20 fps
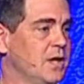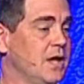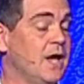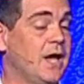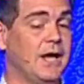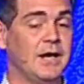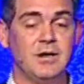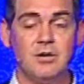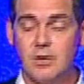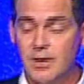
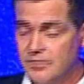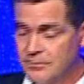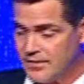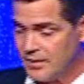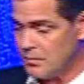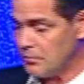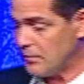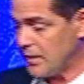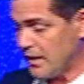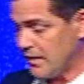And here I
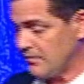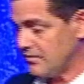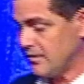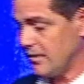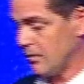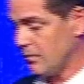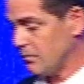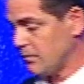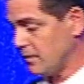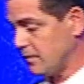found
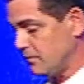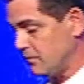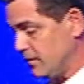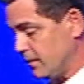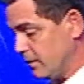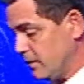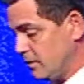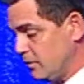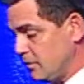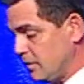myself in a
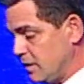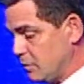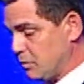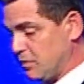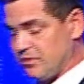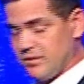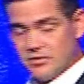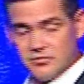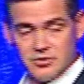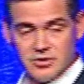very unique
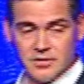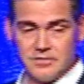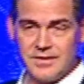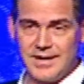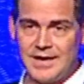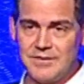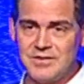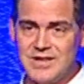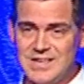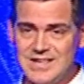position of
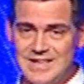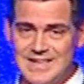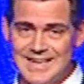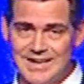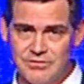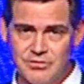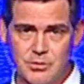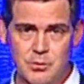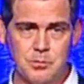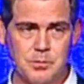having
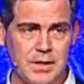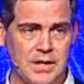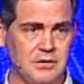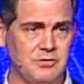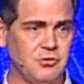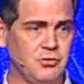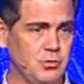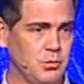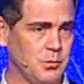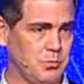never been
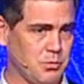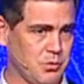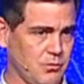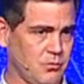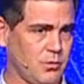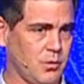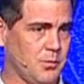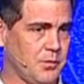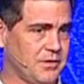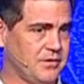to a
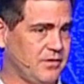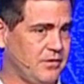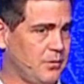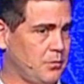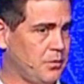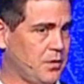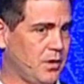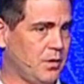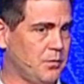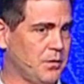performance at the
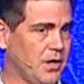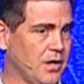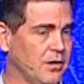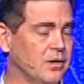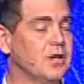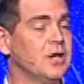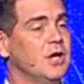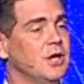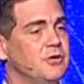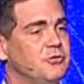Paramount,
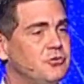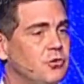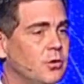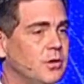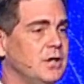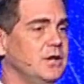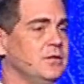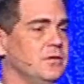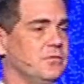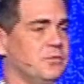
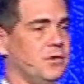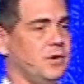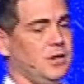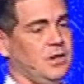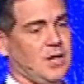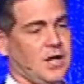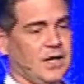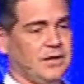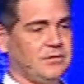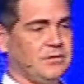joining the front
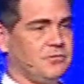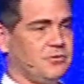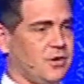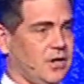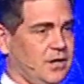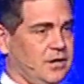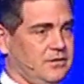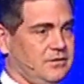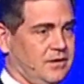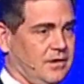lines of
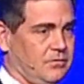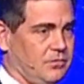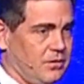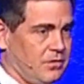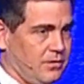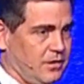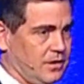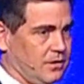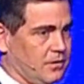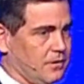trying to save the
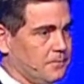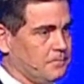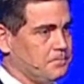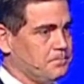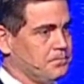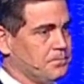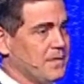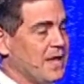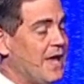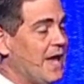theater.
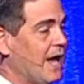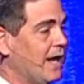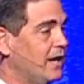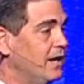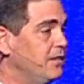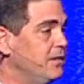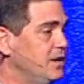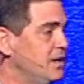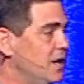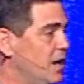And
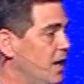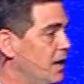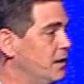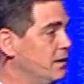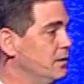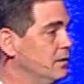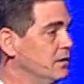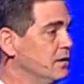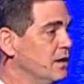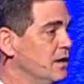in the
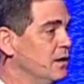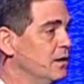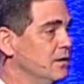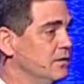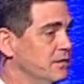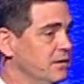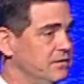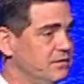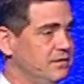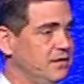end,
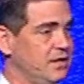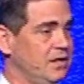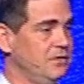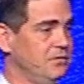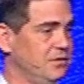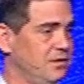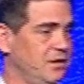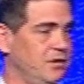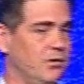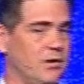the city of
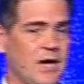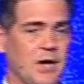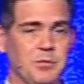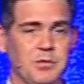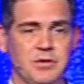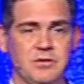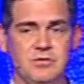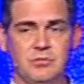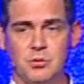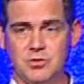Cedar
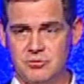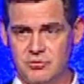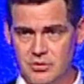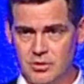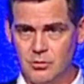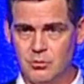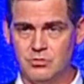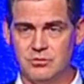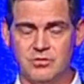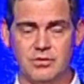Rapids, which
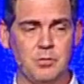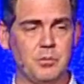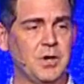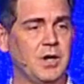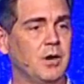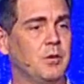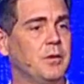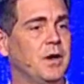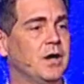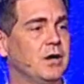owns the
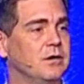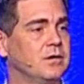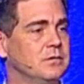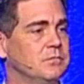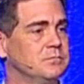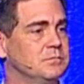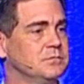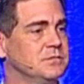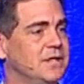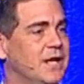Paramount,
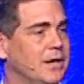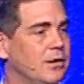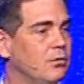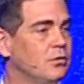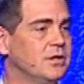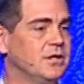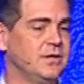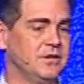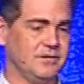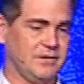not
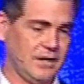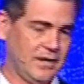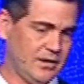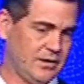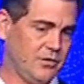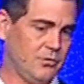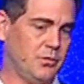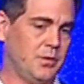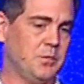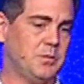only
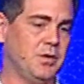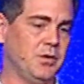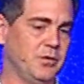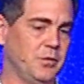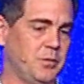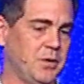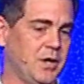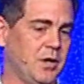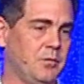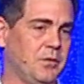decided to rebuild the
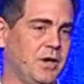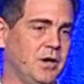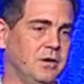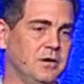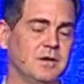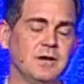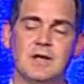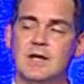Paramount,